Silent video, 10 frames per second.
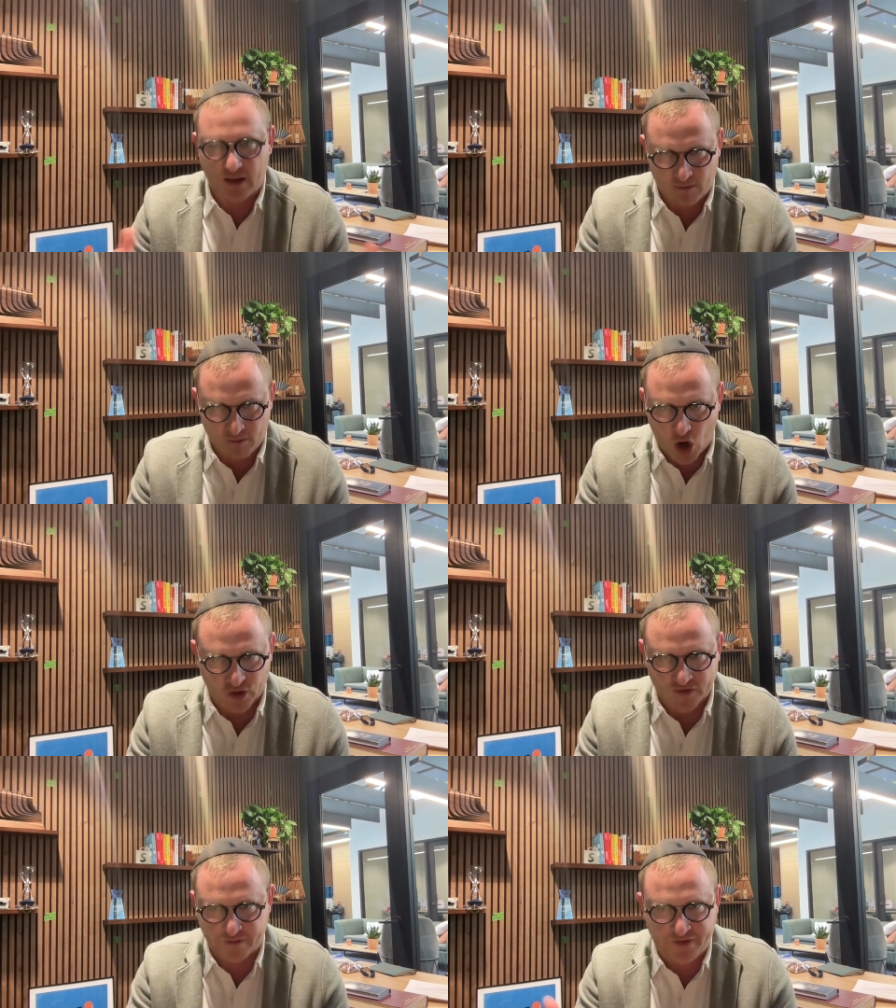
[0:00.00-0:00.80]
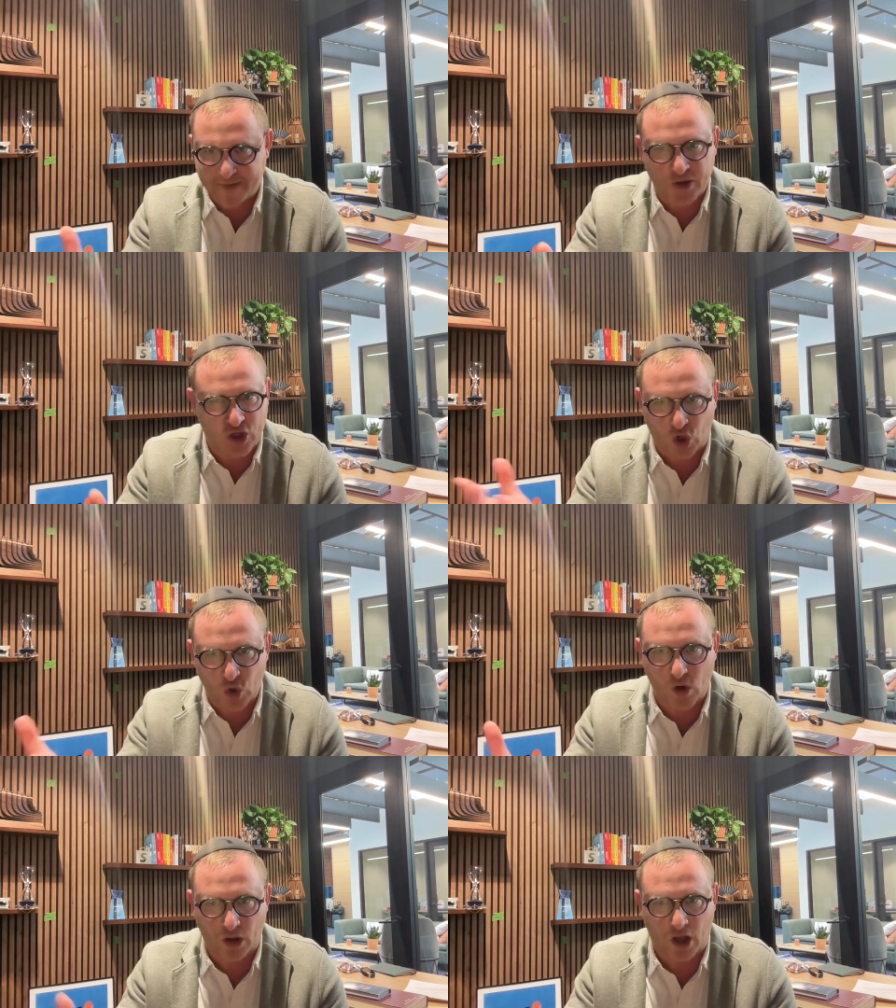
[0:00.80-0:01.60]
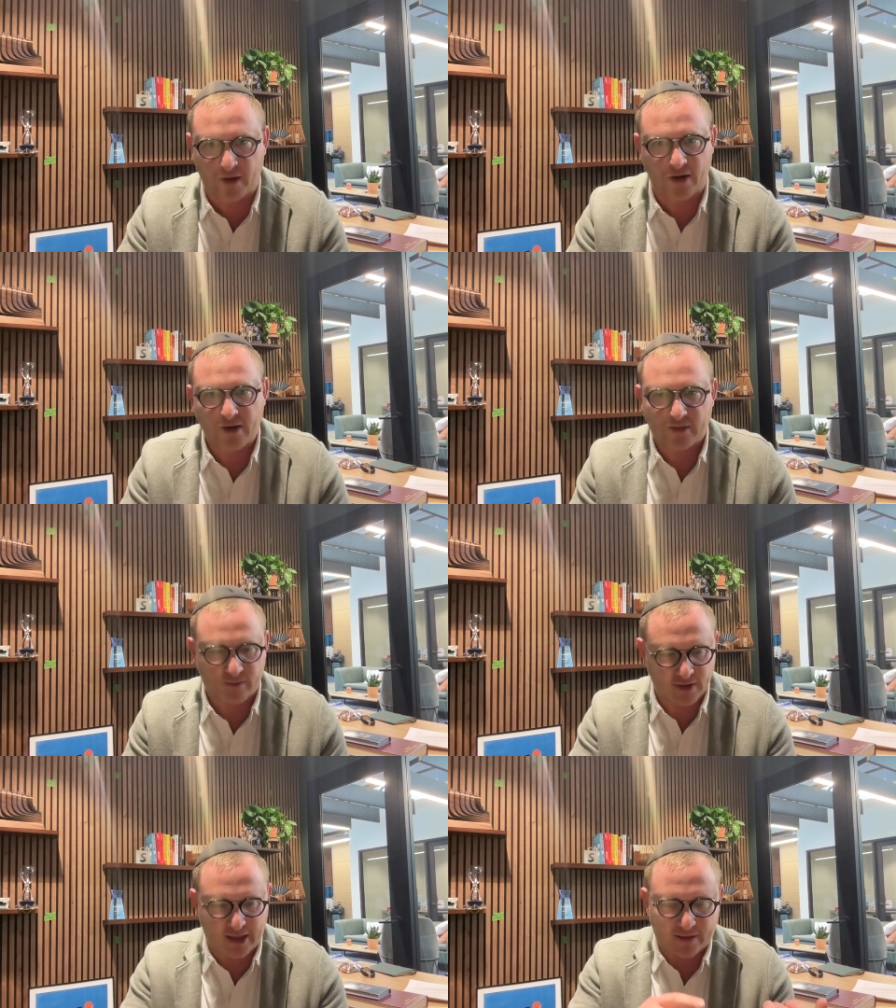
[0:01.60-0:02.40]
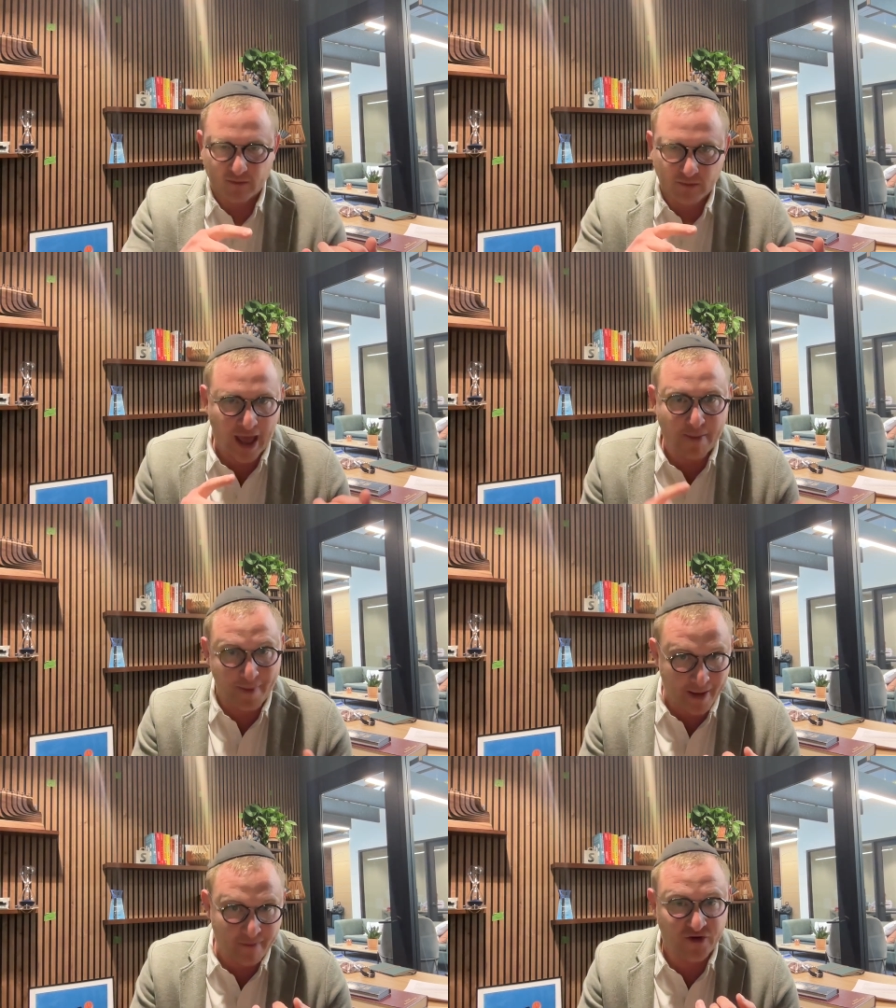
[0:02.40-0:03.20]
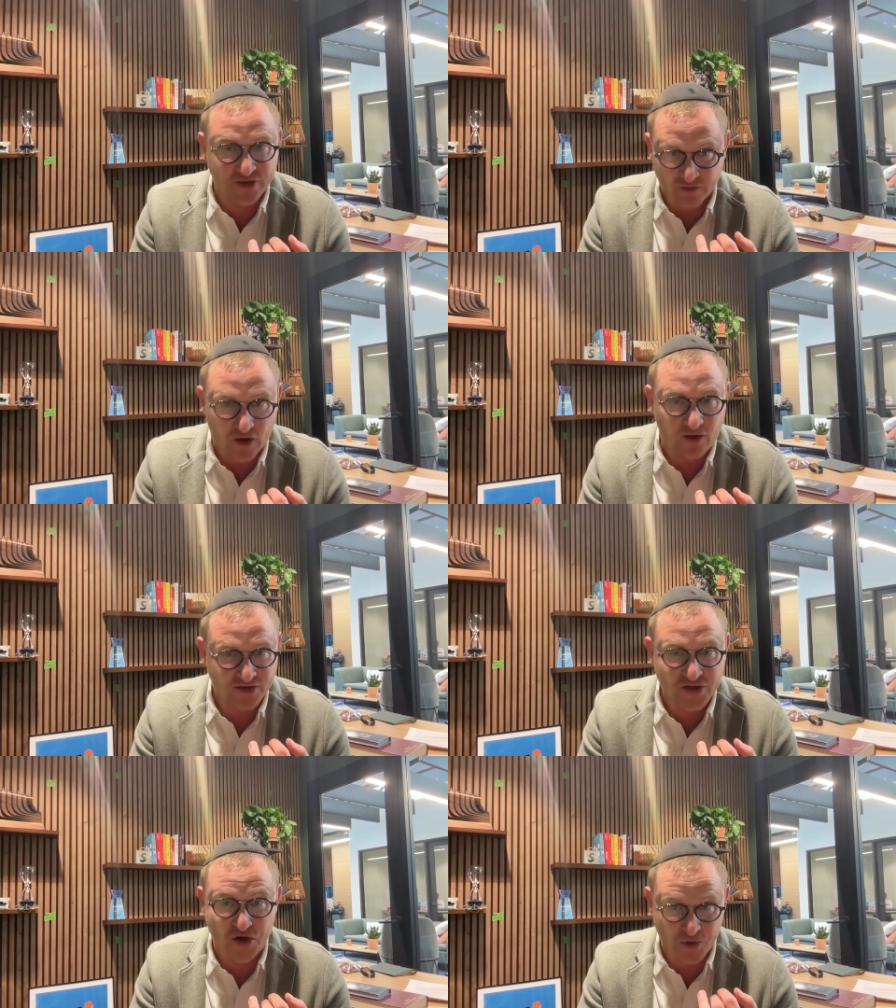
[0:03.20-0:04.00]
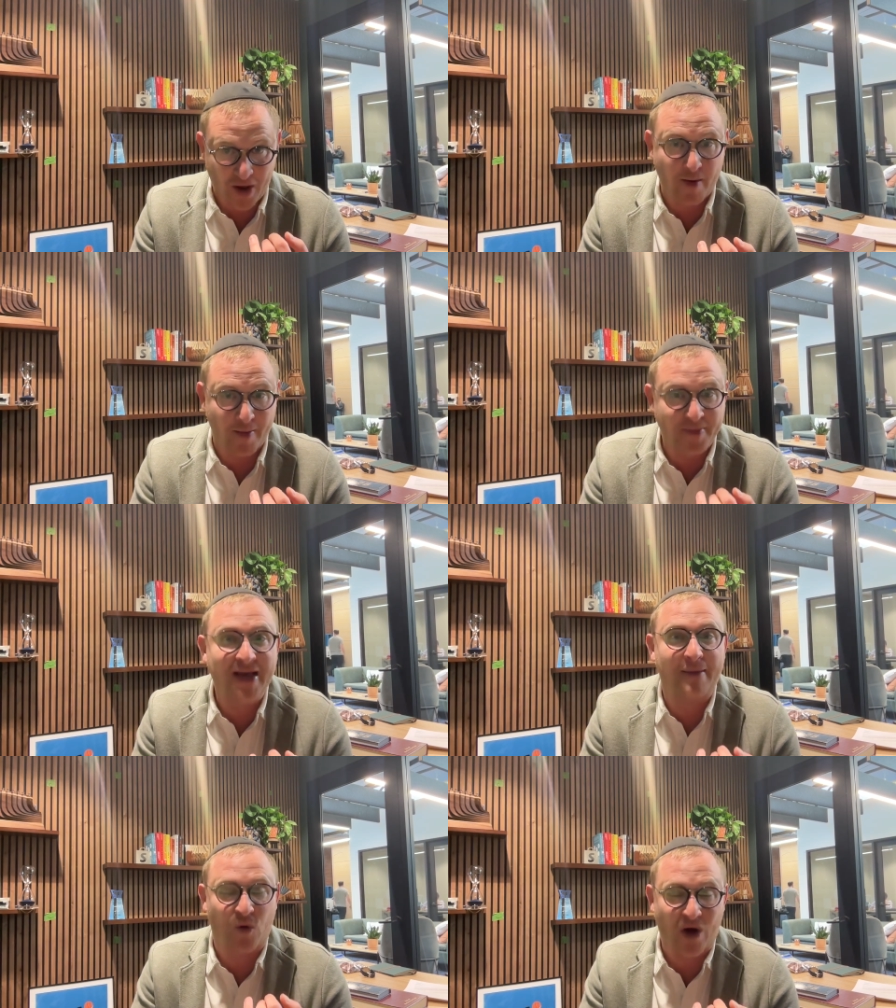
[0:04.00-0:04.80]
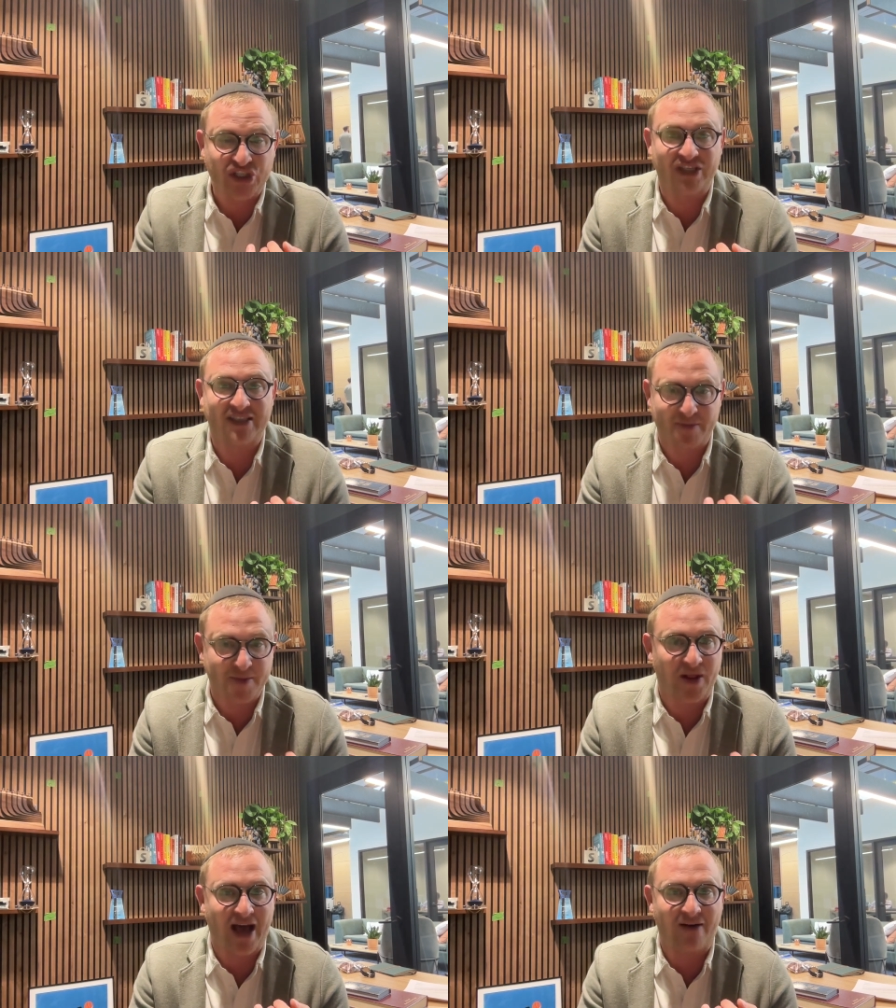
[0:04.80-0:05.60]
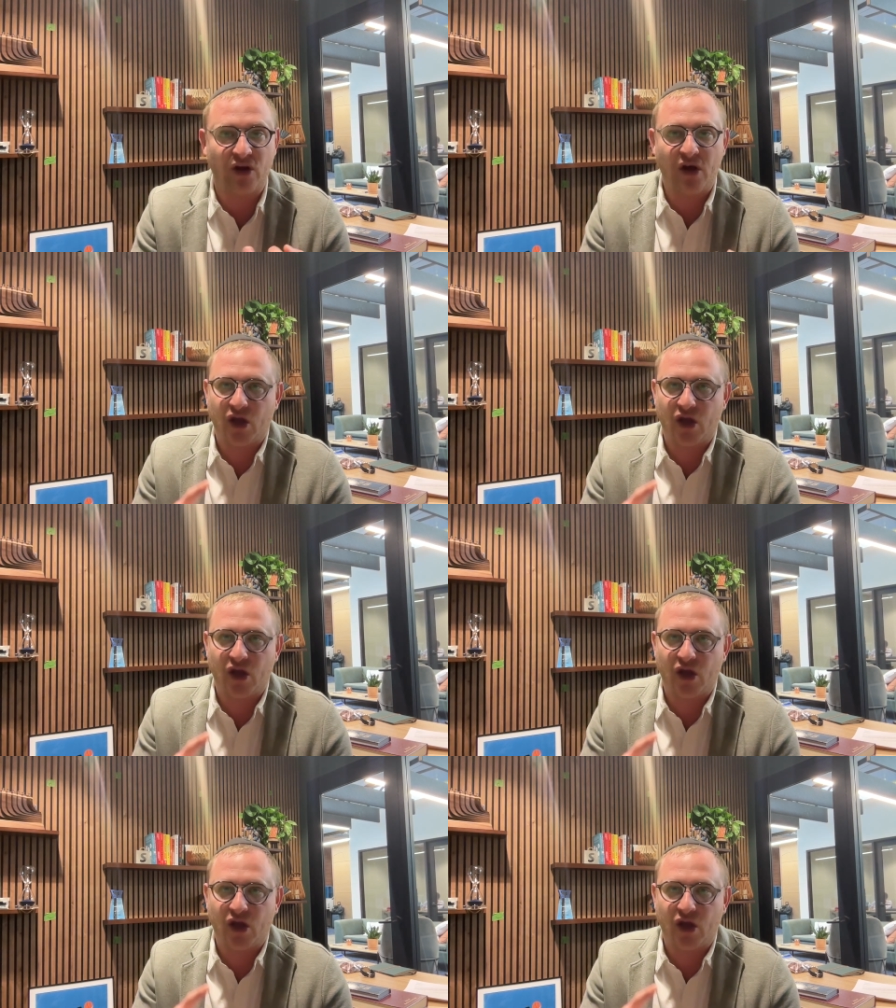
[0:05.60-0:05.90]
models from Facebook and Google on like MMM, first of all. So you can do MMM type questions that people have.